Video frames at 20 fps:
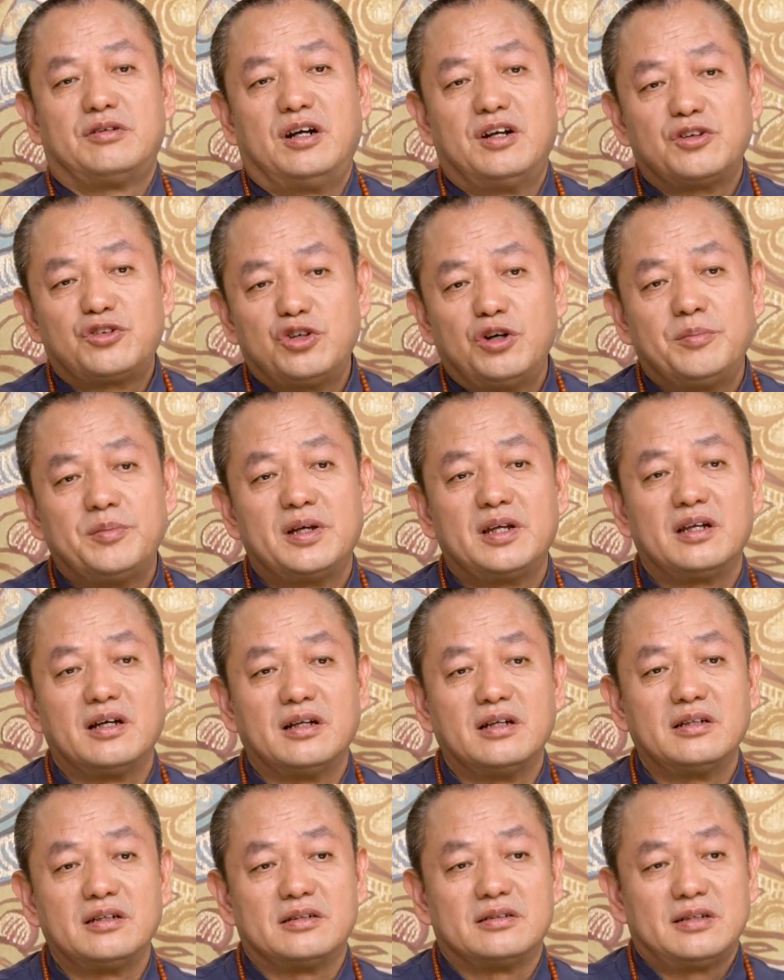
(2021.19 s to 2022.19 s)
He was
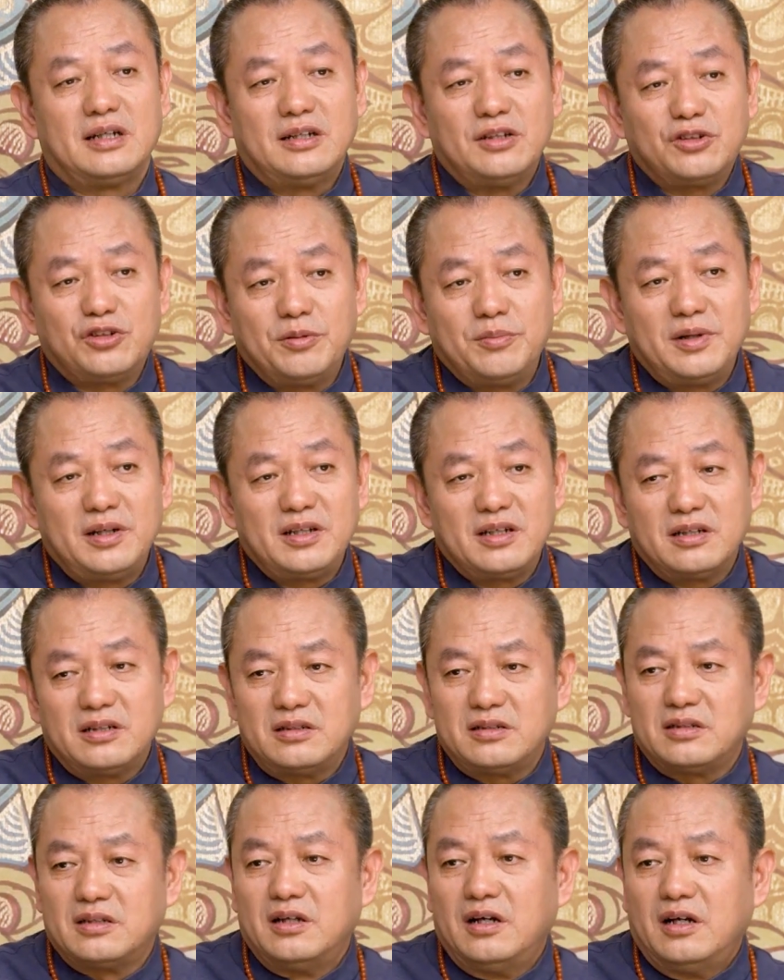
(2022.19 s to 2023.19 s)
smart, but if
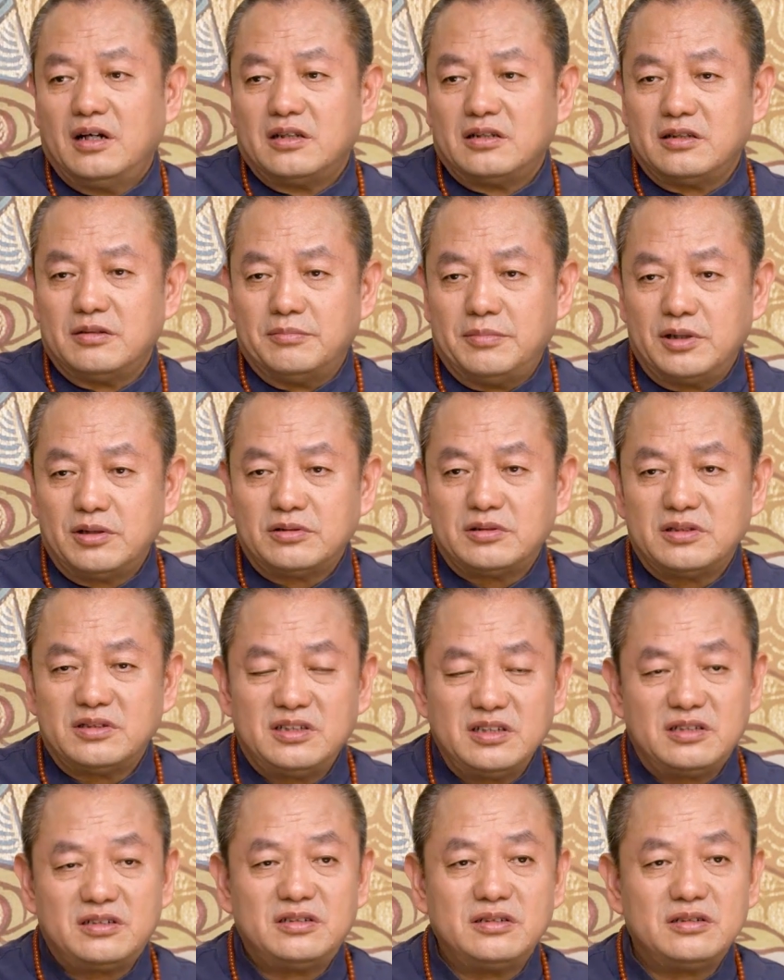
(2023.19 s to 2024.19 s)
he didn't have the
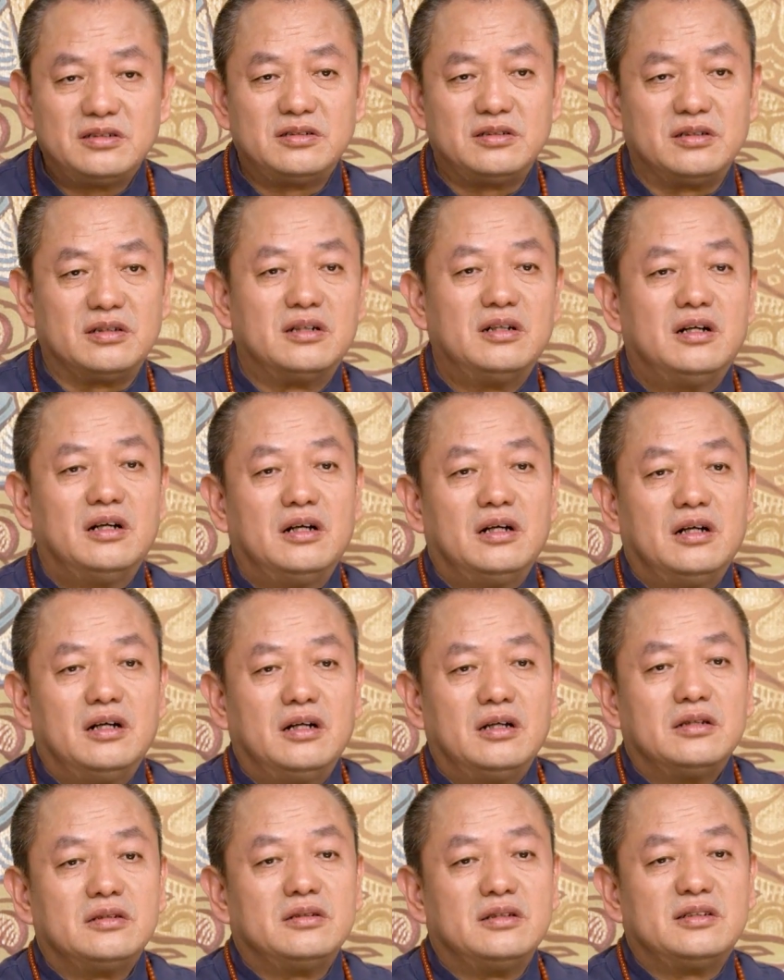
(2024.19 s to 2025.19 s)
knowledge,
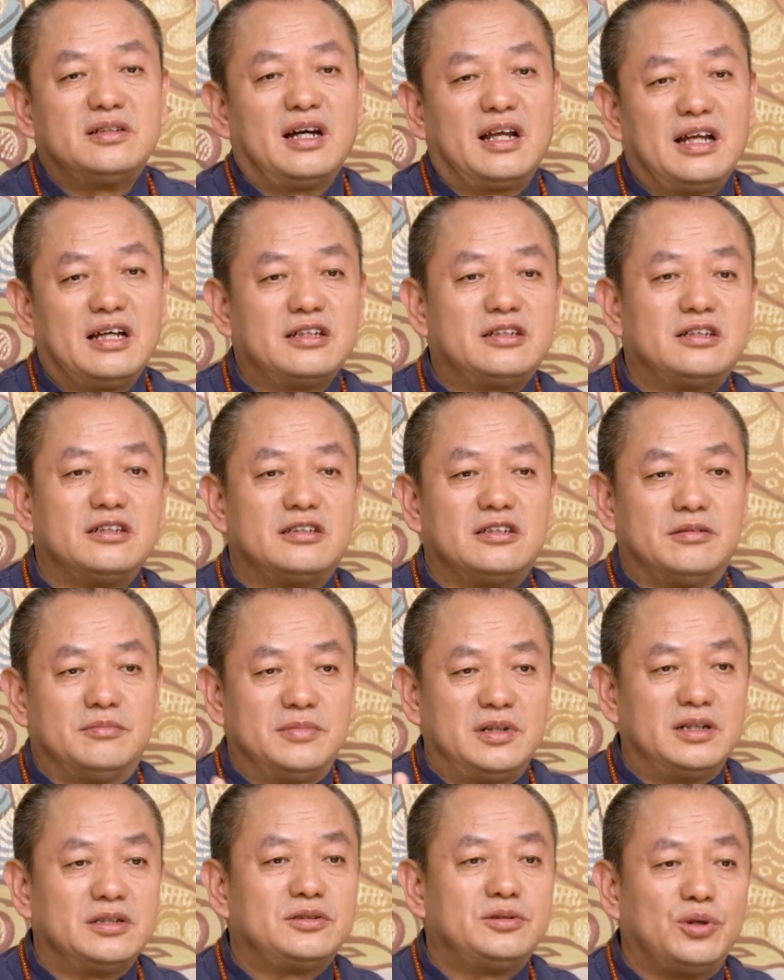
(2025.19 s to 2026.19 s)
how was he
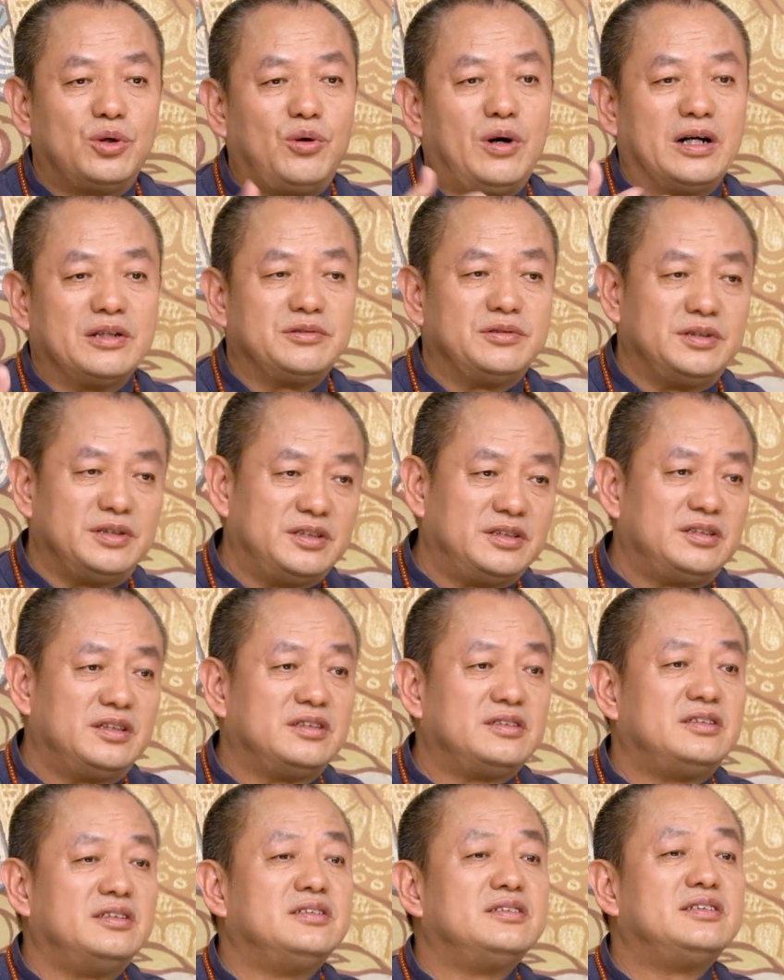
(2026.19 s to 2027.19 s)
going to exchange
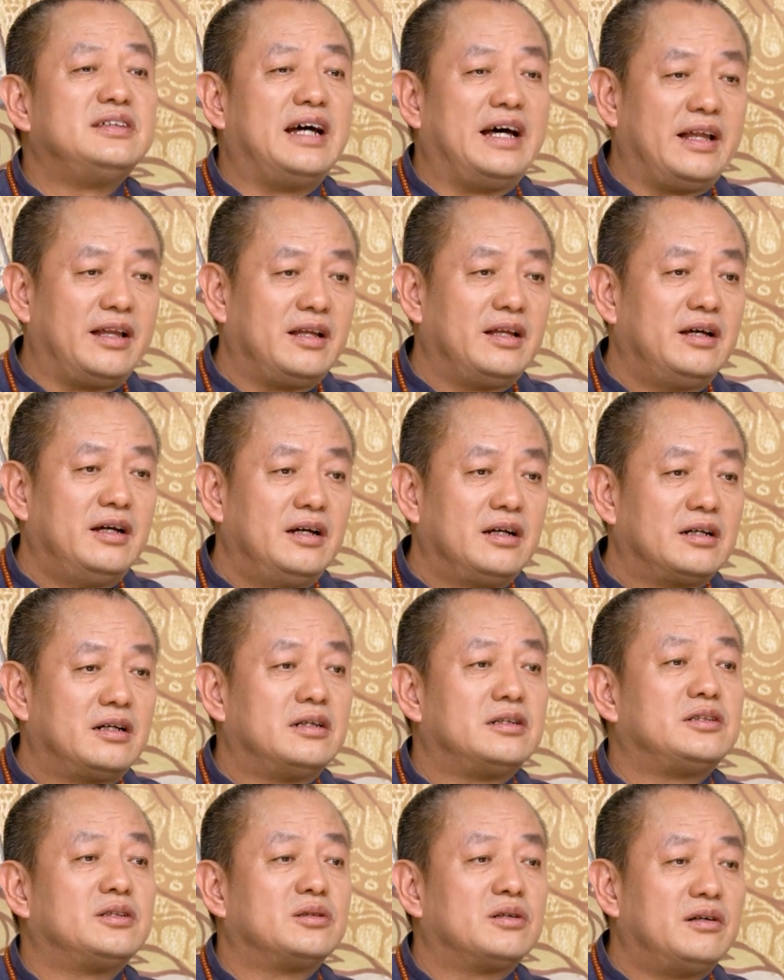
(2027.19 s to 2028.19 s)
it for cash and
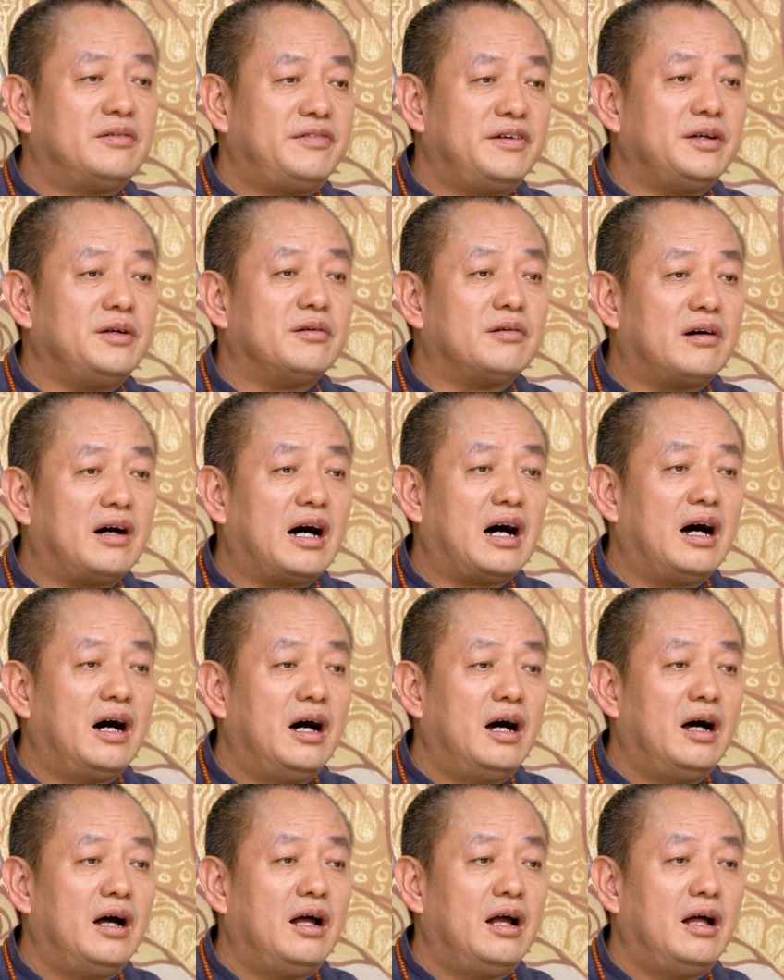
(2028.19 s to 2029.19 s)
daily
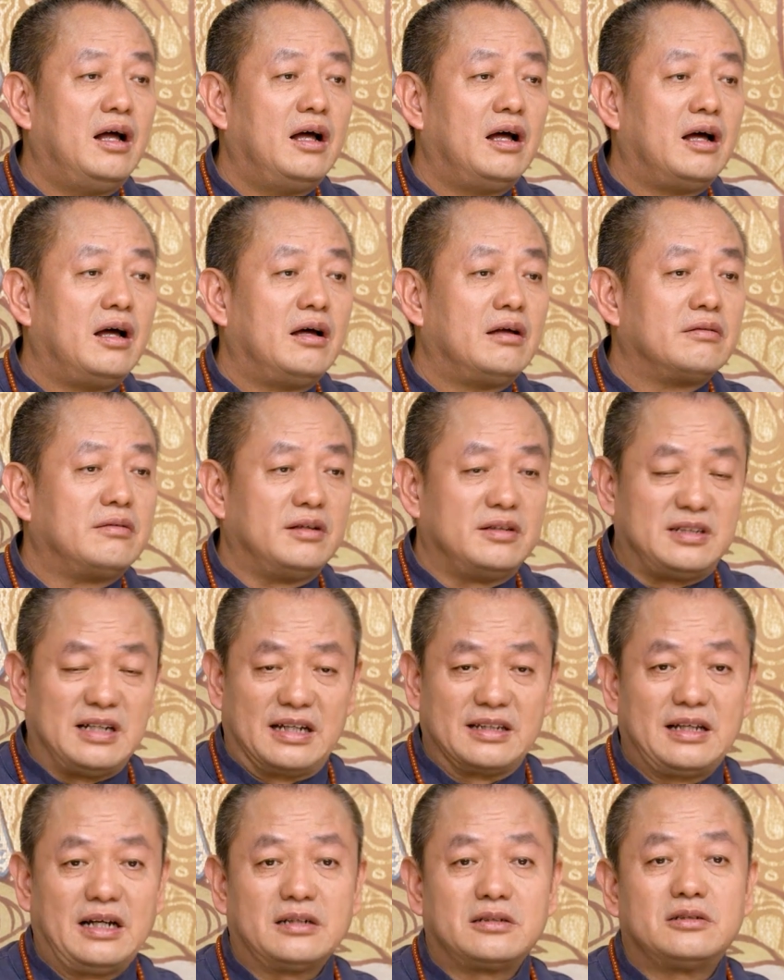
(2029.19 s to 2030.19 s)
allowances?
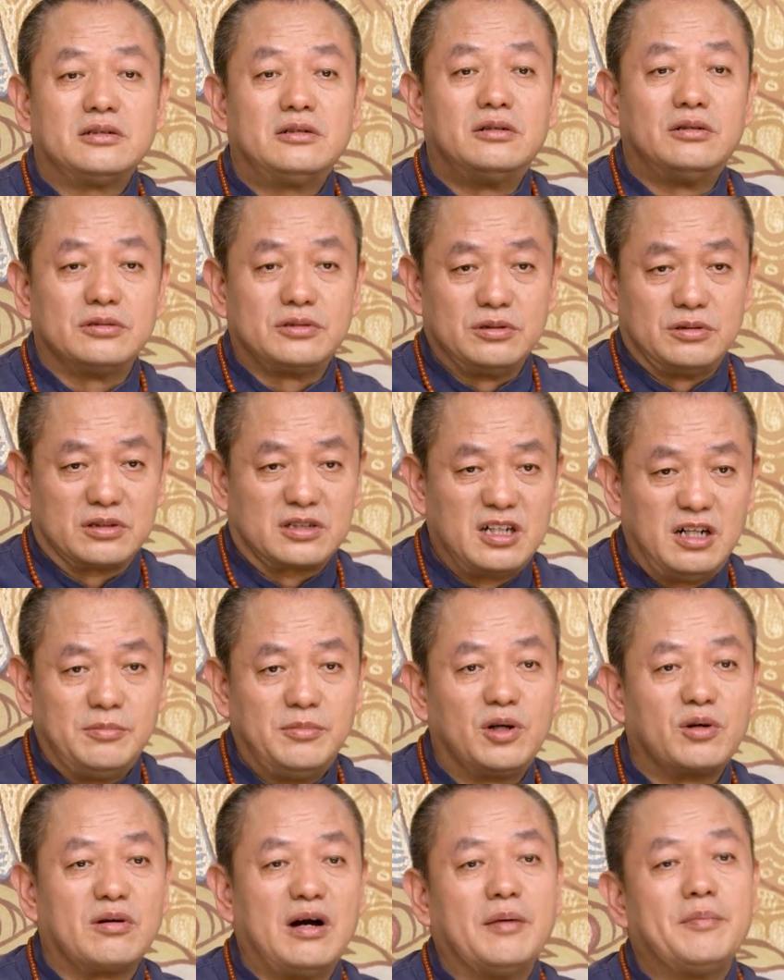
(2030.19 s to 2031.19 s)
So when he grew
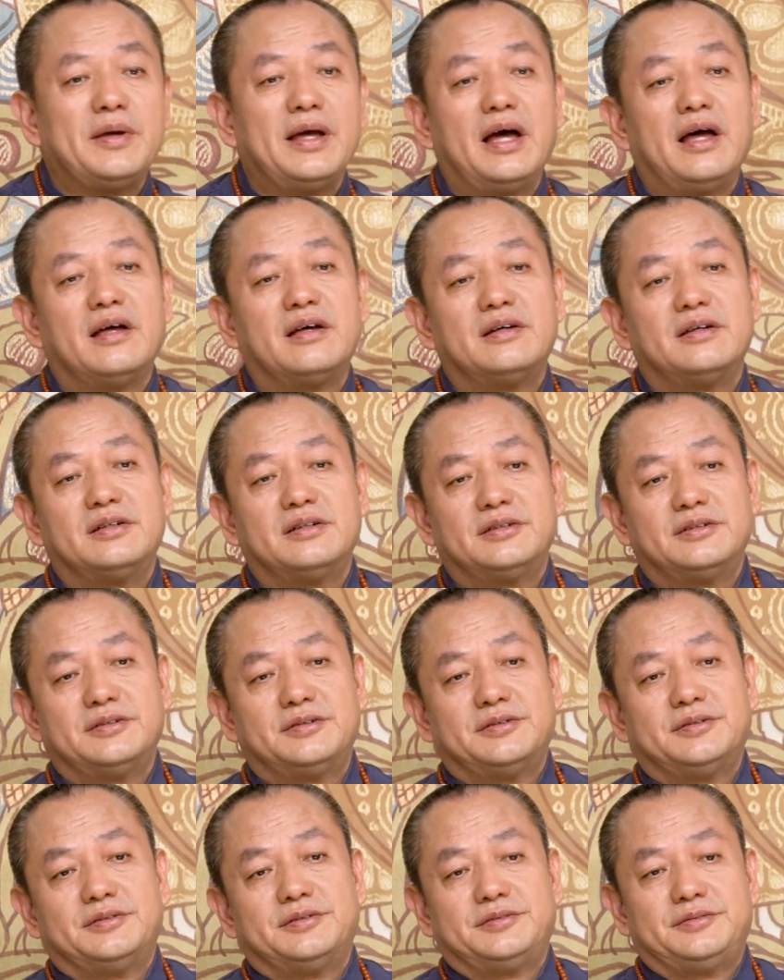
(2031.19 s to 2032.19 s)
up, he
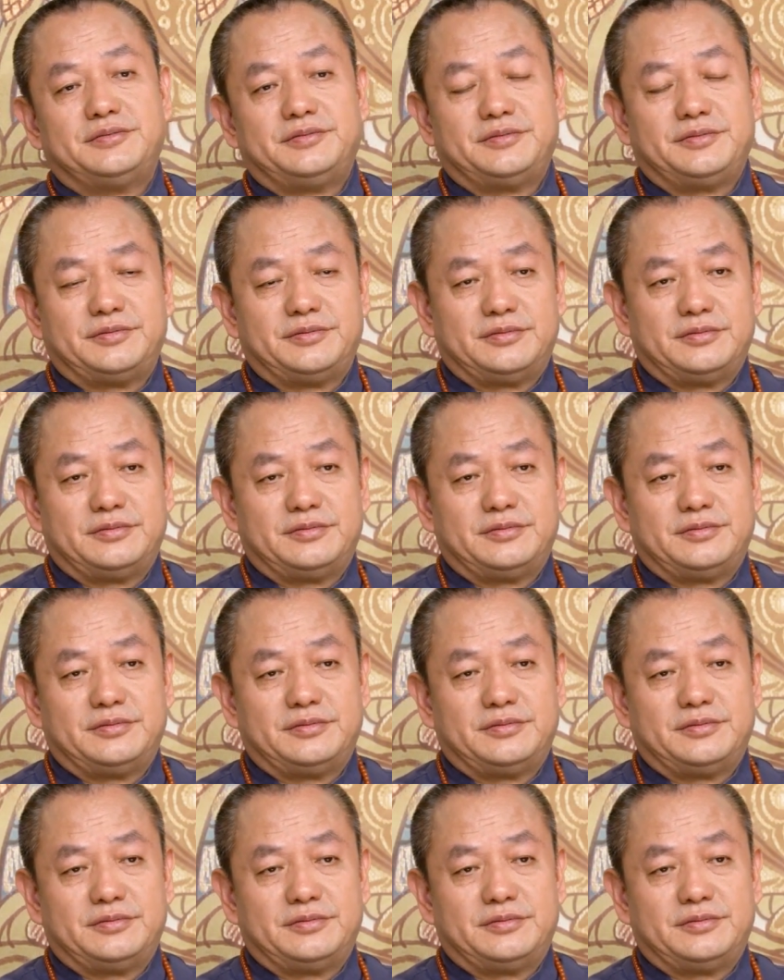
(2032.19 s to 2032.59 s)
scammed people.